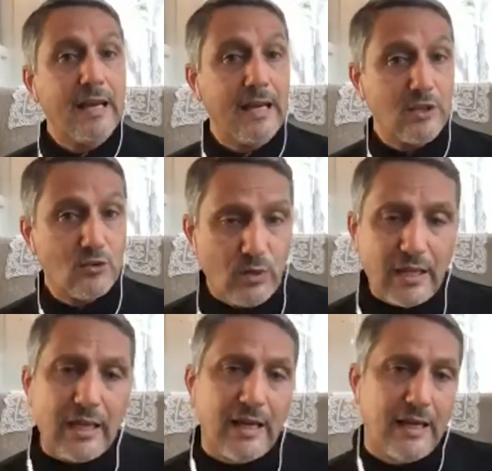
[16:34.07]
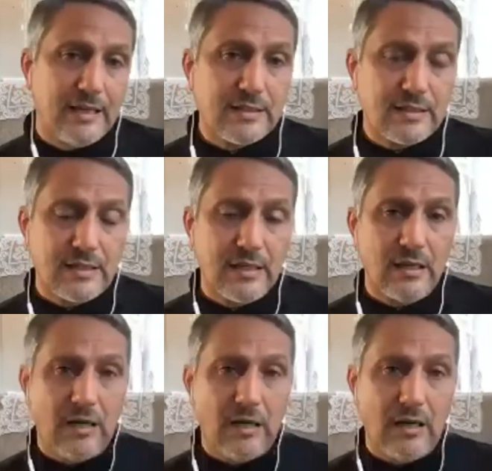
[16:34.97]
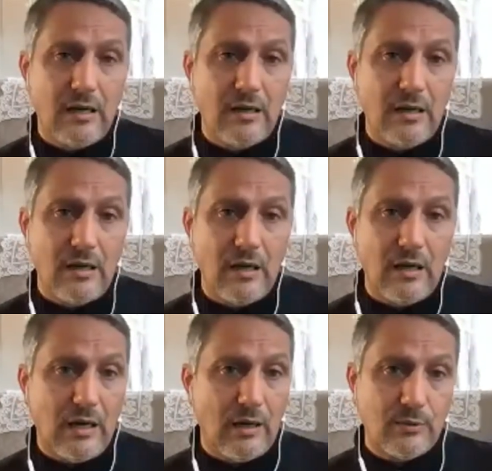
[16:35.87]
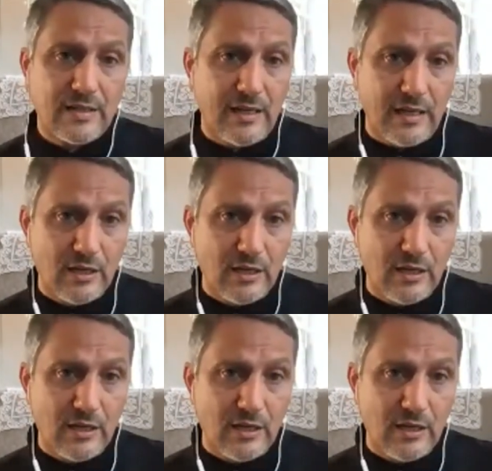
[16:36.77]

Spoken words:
as well as the, I would say,